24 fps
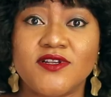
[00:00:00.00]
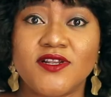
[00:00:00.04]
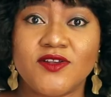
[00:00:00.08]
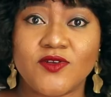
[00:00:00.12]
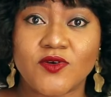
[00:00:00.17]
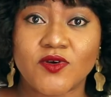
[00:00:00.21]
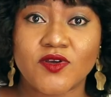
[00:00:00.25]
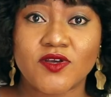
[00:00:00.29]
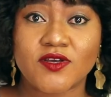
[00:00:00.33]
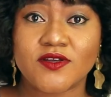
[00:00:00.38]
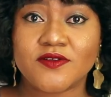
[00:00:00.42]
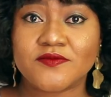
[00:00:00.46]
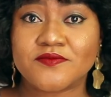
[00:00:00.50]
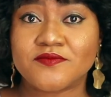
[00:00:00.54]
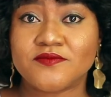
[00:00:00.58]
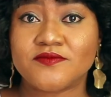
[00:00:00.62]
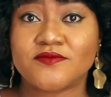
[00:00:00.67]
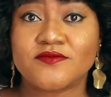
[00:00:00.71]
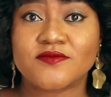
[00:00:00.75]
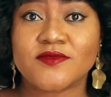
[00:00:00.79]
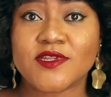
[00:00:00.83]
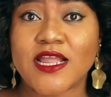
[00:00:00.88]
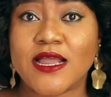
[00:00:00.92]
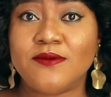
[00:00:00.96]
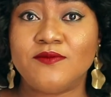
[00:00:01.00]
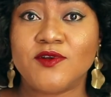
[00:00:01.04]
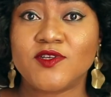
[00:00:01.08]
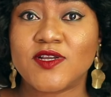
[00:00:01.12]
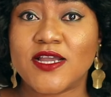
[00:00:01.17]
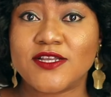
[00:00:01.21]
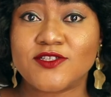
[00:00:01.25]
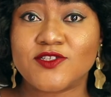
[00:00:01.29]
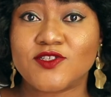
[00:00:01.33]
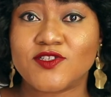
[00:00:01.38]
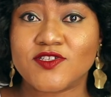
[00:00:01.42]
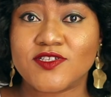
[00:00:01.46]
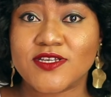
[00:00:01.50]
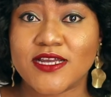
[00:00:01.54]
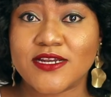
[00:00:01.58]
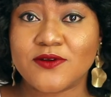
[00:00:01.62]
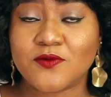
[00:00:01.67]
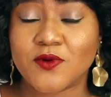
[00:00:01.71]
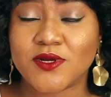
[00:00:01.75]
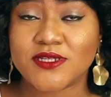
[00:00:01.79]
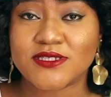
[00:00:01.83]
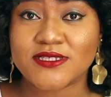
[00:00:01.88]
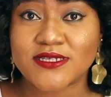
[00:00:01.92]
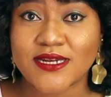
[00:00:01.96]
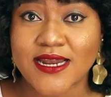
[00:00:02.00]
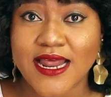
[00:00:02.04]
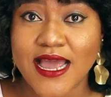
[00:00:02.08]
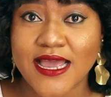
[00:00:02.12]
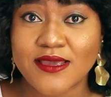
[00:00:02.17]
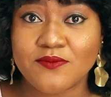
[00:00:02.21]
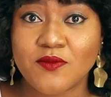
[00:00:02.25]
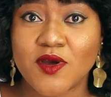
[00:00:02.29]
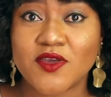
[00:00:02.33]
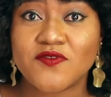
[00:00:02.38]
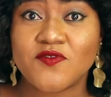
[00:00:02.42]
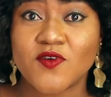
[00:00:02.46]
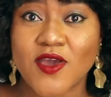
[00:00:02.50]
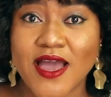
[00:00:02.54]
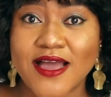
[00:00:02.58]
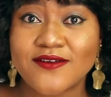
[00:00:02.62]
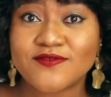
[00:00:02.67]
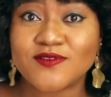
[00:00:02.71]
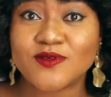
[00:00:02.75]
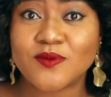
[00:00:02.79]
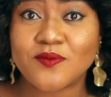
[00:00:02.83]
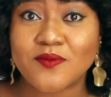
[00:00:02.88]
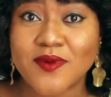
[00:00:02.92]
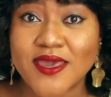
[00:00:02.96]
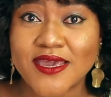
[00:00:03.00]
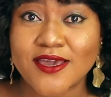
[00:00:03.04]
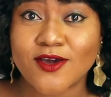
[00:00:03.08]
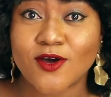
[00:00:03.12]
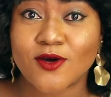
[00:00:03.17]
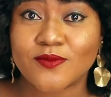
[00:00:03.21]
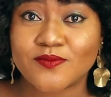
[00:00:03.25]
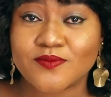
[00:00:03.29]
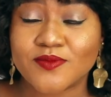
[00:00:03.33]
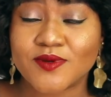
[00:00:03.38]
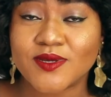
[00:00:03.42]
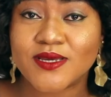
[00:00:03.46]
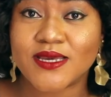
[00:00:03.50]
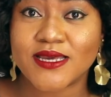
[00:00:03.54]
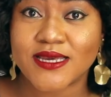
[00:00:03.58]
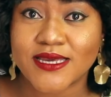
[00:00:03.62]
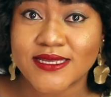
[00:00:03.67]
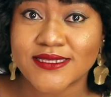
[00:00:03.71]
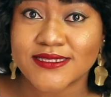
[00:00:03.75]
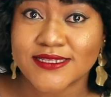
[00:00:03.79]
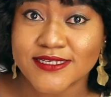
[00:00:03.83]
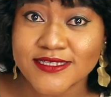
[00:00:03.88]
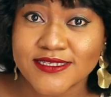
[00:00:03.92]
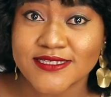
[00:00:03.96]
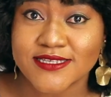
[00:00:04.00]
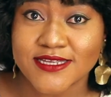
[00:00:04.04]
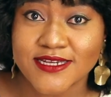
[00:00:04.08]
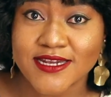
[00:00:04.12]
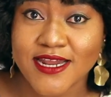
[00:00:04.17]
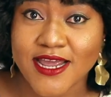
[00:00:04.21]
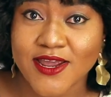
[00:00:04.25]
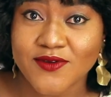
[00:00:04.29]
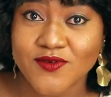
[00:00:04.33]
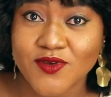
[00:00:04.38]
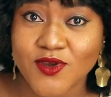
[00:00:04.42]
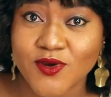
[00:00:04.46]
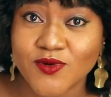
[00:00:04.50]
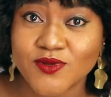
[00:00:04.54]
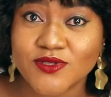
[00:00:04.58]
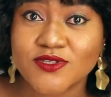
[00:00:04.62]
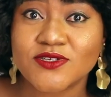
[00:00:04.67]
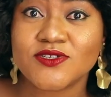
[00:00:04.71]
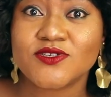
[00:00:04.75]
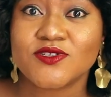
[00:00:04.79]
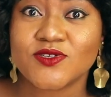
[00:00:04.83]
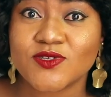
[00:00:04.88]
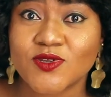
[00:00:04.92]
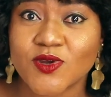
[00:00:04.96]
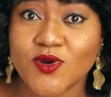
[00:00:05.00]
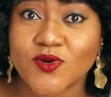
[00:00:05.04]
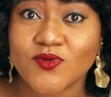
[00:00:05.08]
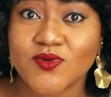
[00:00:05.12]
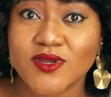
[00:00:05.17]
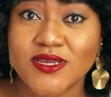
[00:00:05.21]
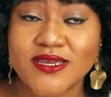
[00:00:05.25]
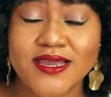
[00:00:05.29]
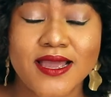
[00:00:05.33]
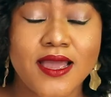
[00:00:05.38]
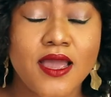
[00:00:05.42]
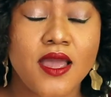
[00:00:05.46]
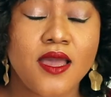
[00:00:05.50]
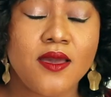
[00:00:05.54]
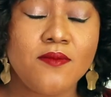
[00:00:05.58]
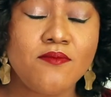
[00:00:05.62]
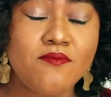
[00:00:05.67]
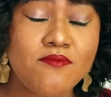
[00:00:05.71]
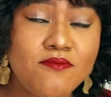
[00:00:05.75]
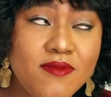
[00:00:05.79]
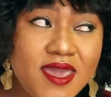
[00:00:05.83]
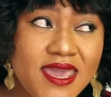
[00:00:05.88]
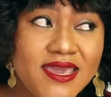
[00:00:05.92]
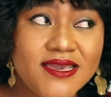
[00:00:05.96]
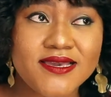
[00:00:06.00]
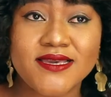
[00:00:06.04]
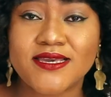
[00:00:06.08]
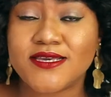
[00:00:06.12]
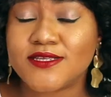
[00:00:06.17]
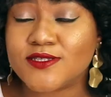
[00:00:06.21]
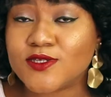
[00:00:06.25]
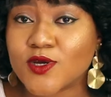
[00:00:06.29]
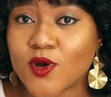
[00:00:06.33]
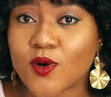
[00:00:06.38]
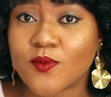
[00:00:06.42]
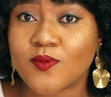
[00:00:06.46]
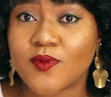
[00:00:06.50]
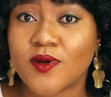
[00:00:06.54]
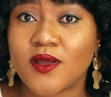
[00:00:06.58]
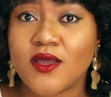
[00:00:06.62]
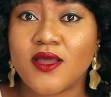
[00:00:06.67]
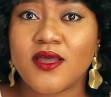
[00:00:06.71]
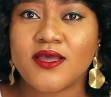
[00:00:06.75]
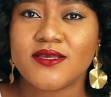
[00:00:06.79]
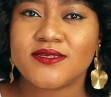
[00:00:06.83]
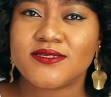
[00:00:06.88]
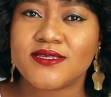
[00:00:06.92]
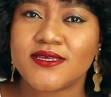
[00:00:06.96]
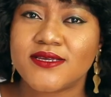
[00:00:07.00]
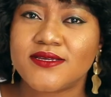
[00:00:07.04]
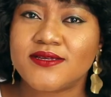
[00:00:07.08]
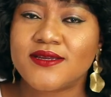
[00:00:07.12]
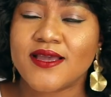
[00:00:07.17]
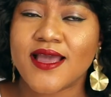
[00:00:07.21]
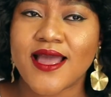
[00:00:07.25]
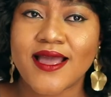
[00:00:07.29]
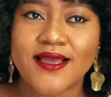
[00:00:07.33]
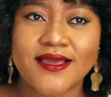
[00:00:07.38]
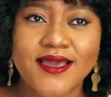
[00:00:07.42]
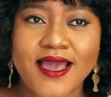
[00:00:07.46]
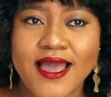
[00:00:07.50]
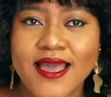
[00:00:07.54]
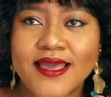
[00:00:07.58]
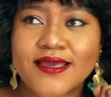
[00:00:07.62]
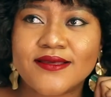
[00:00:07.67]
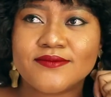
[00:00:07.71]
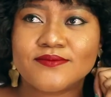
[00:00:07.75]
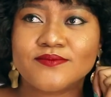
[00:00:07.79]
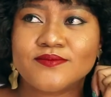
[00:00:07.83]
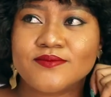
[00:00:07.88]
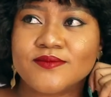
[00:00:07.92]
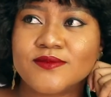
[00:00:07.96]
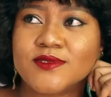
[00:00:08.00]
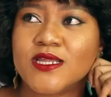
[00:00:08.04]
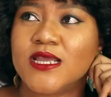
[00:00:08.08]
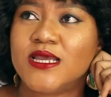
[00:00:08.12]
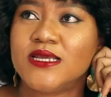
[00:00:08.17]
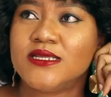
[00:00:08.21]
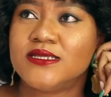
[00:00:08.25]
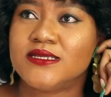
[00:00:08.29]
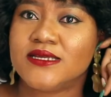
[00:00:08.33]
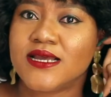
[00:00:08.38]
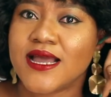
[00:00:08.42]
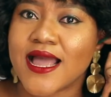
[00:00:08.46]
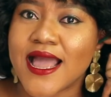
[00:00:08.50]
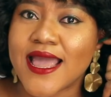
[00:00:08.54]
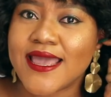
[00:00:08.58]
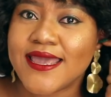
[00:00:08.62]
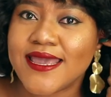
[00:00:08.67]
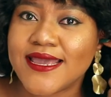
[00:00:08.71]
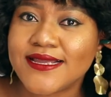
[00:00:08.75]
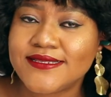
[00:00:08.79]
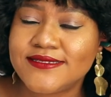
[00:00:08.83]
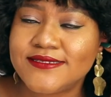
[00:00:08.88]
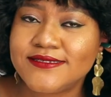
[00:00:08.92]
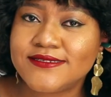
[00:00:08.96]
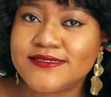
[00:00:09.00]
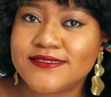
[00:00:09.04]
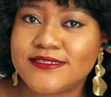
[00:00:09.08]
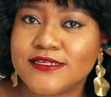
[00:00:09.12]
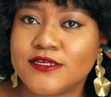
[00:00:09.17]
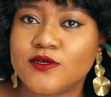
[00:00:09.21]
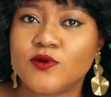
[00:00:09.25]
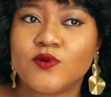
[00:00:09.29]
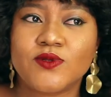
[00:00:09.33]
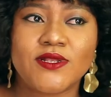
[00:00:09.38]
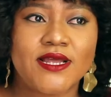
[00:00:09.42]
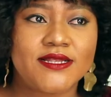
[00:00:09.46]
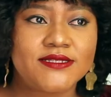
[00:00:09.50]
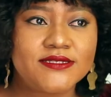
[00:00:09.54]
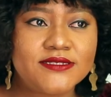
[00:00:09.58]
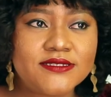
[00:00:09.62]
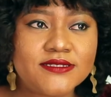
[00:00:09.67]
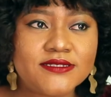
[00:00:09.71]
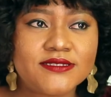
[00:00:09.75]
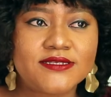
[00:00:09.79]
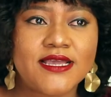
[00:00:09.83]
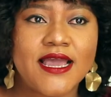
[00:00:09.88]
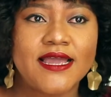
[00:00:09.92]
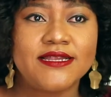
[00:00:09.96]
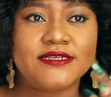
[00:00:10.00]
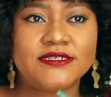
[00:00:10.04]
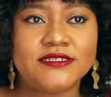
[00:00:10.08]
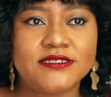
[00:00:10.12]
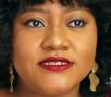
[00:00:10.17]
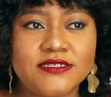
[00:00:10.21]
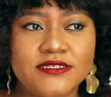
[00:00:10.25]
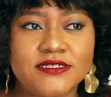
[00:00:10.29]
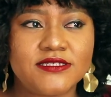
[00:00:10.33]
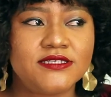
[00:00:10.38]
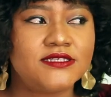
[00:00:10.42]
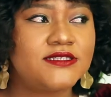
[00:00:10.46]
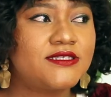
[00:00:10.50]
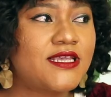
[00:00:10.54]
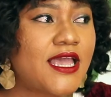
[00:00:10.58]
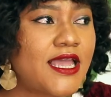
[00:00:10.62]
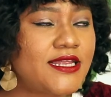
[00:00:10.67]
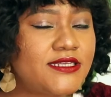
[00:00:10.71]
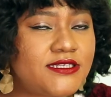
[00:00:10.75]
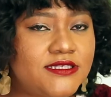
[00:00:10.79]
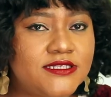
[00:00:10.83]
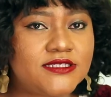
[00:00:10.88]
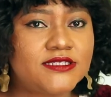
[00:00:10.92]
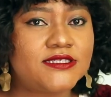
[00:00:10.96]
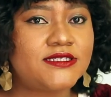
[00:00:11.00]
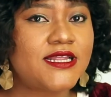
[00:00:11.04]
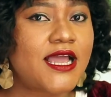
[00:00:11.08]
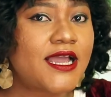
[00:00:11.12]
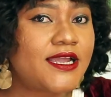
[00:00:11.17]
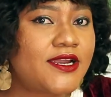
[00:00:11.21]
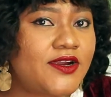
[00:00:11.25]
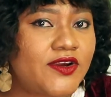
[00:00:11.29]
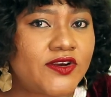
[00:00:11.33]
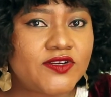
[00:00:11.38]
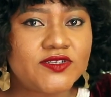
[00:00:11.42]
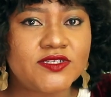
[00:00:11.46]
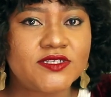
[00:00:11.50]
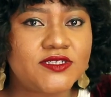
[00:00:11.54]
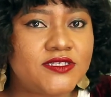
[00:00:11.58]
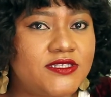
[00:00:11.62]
Look, I'm not trying to teach anyone to lie, but if you have to make up the scenario, the story, make it up. Say, guy, I heard this thing that this guy did this guy did this, that girl did